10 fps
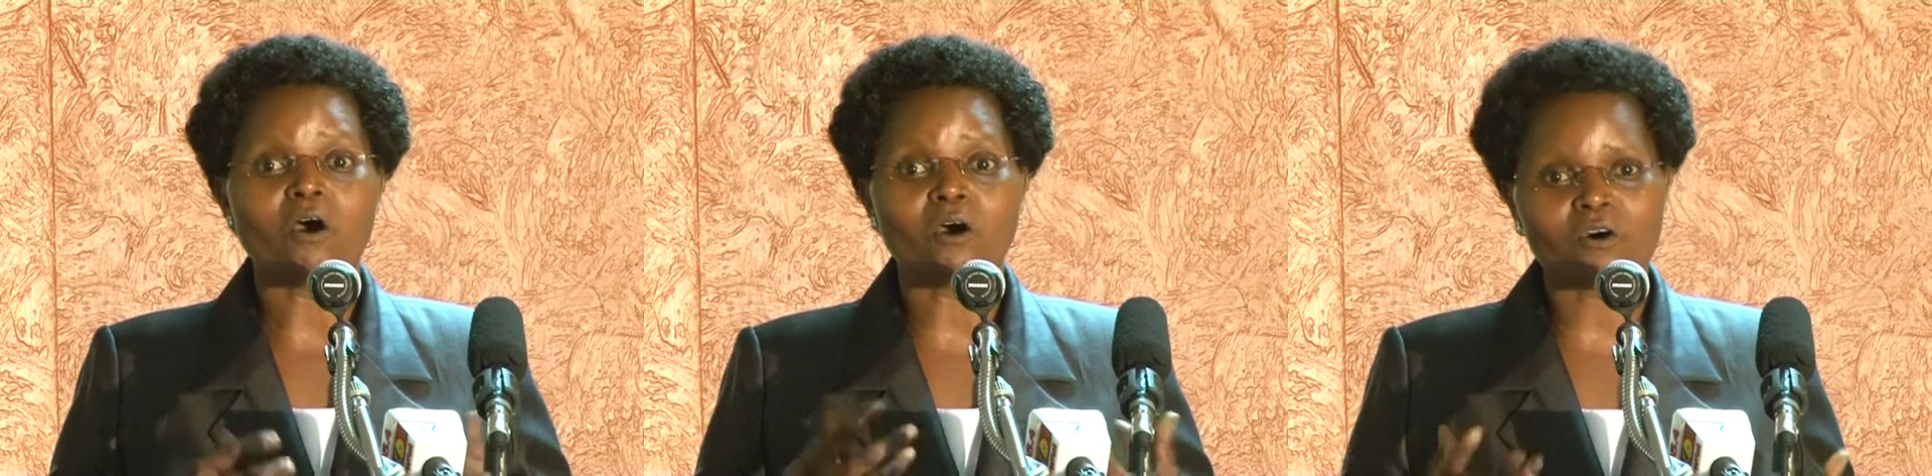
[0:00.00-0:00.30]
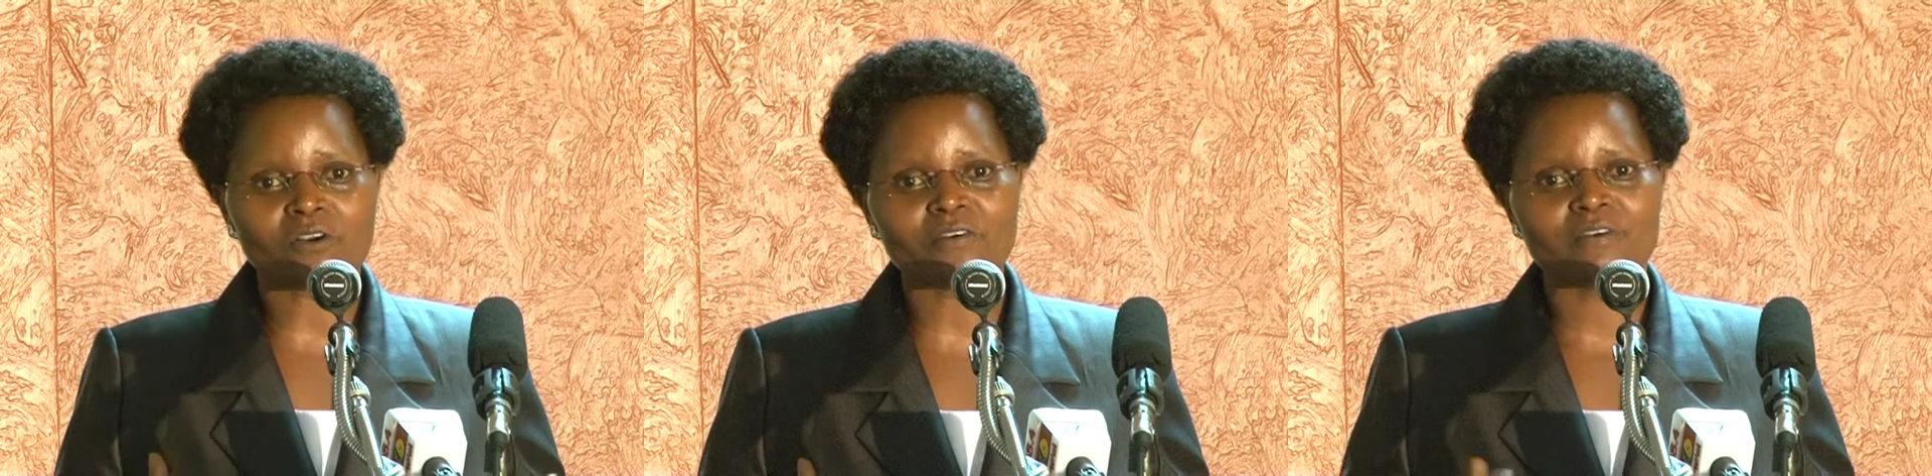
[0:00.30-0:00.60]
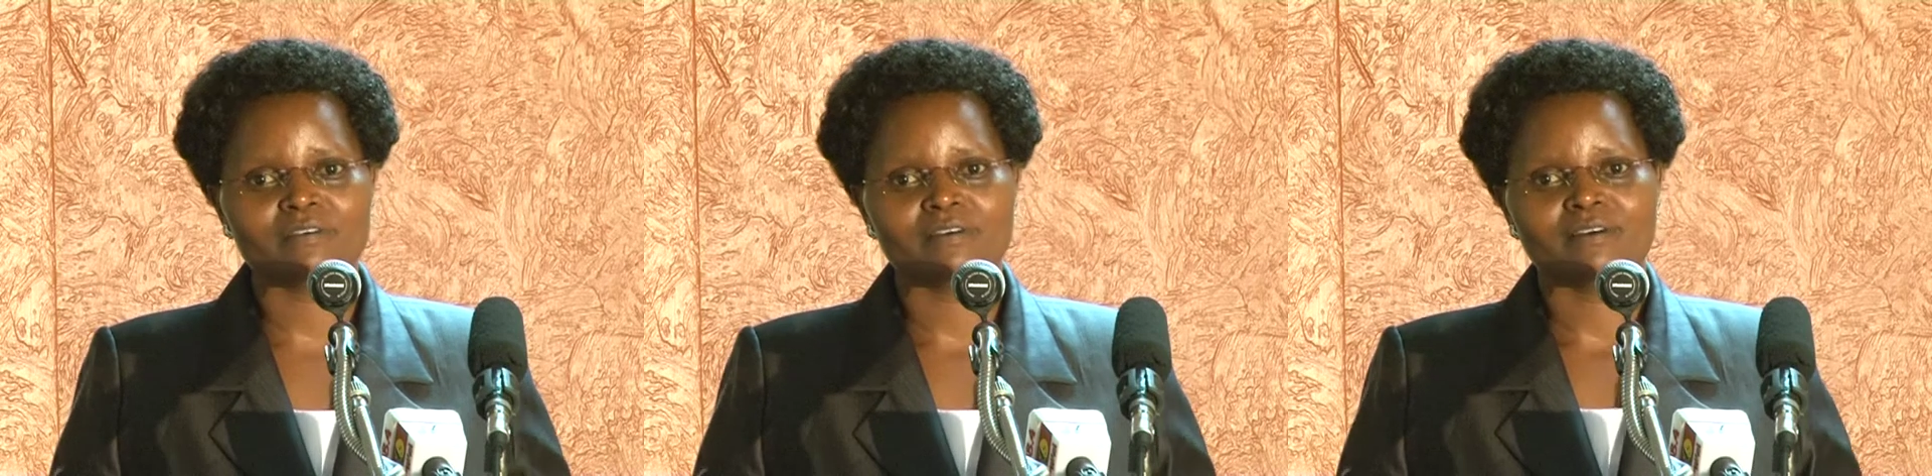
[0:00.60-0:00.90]
or
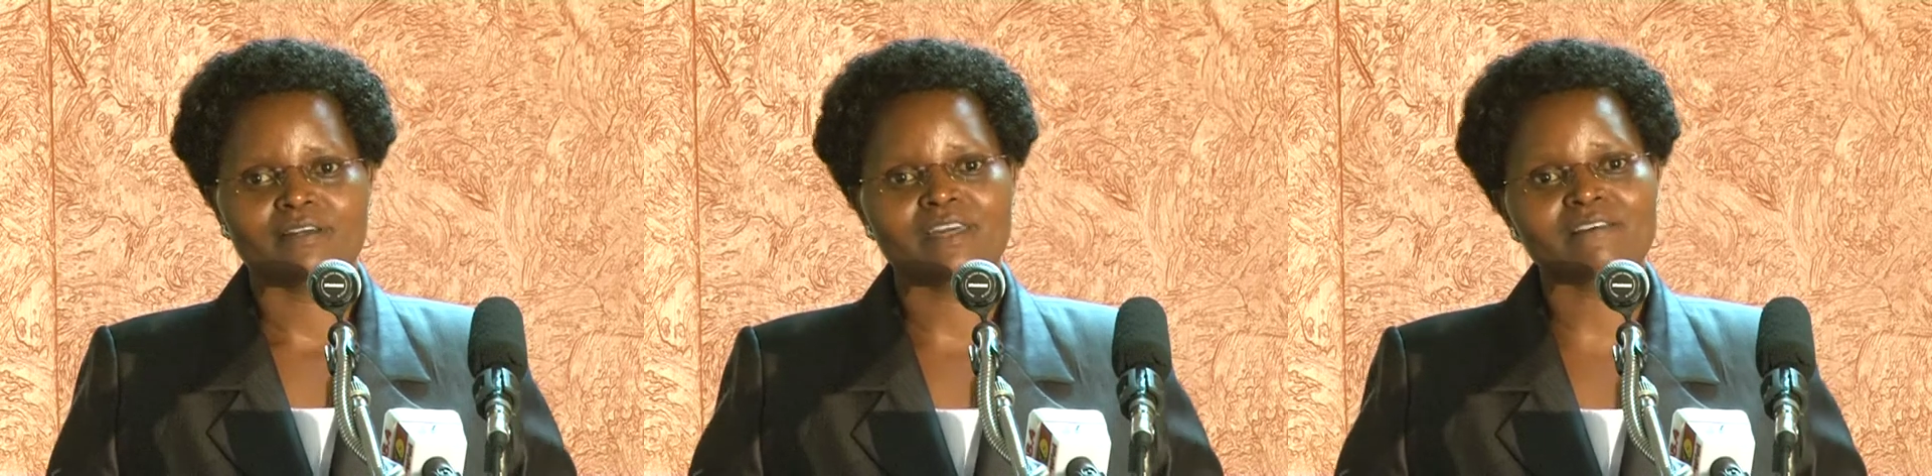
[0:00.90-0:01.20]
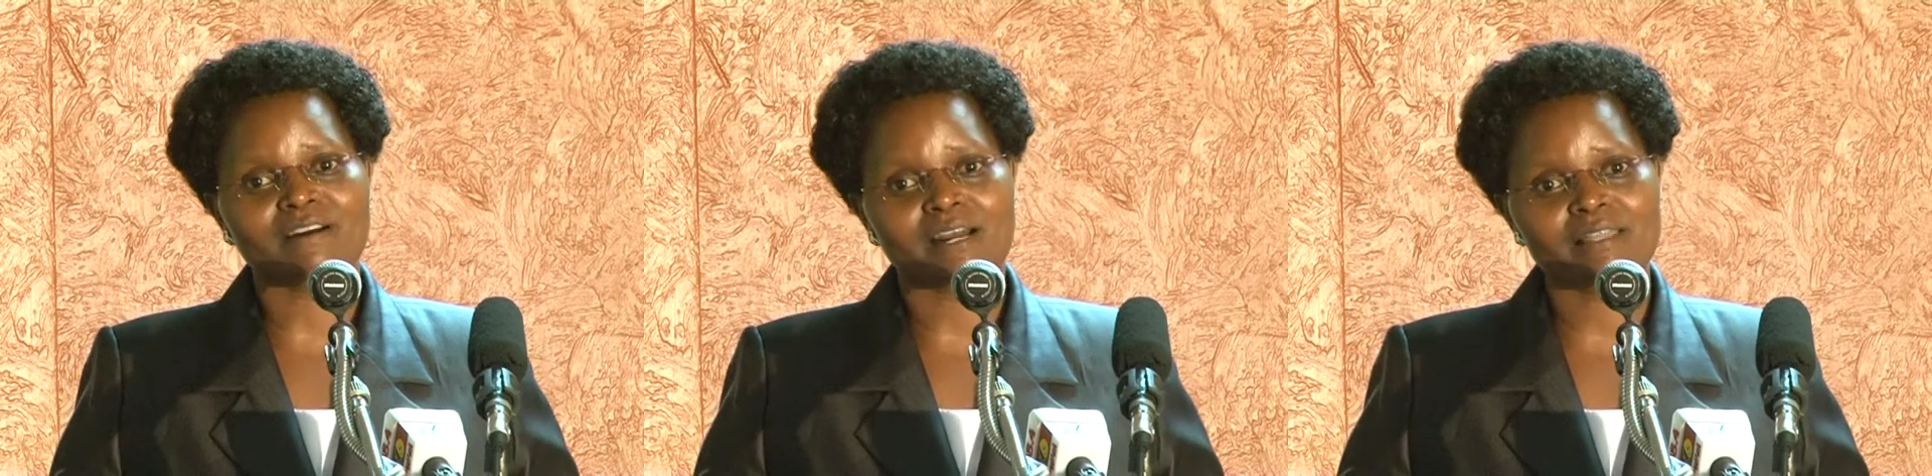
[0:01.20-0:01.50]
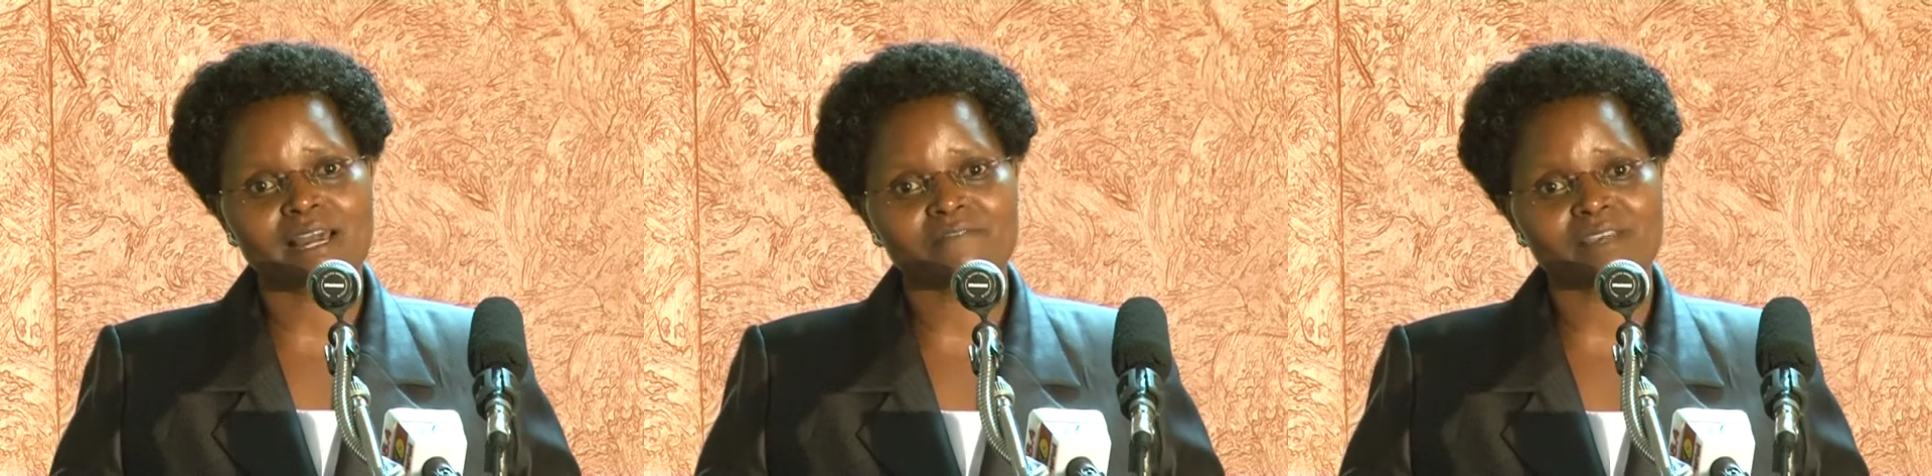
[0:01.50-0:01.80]
they
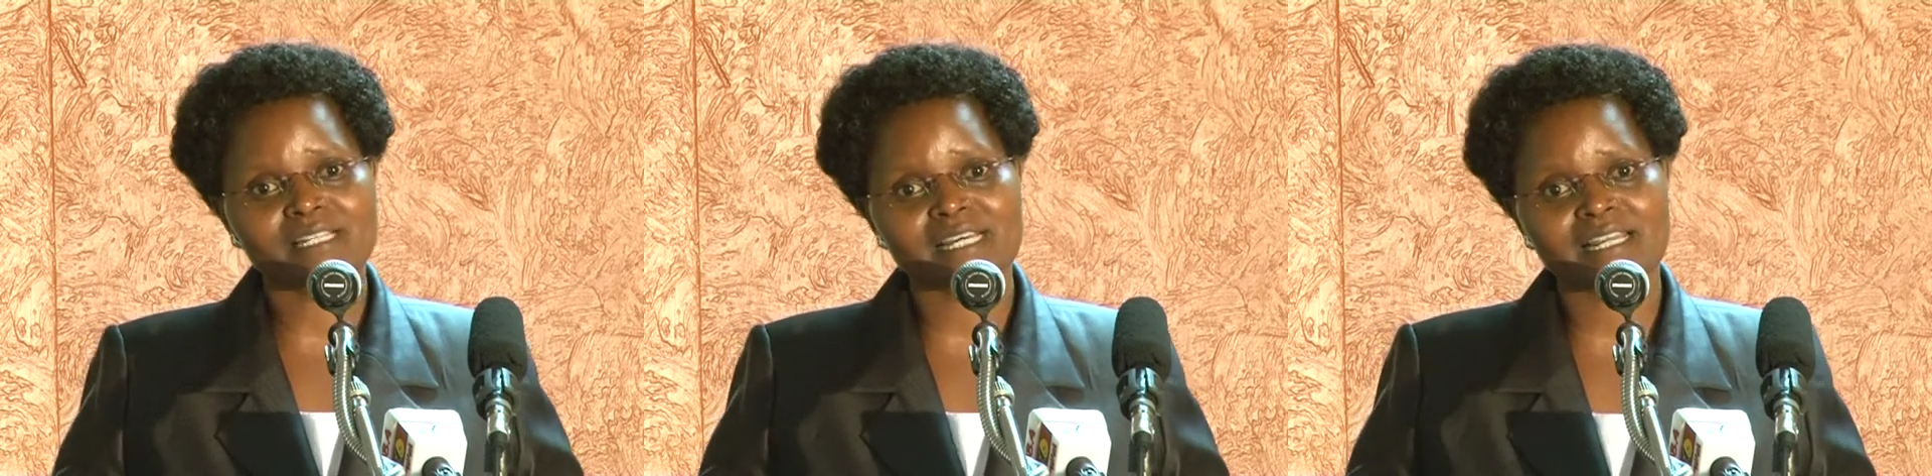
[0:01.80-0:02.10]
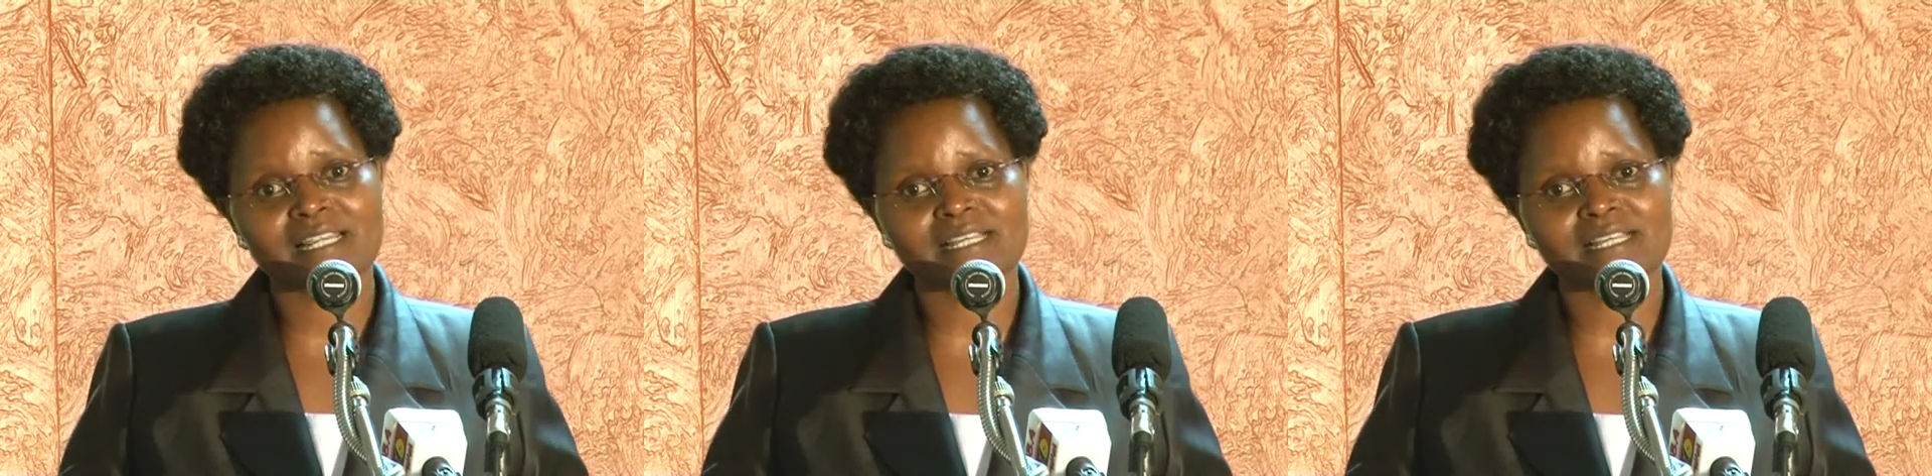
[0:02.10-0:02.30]
have eaten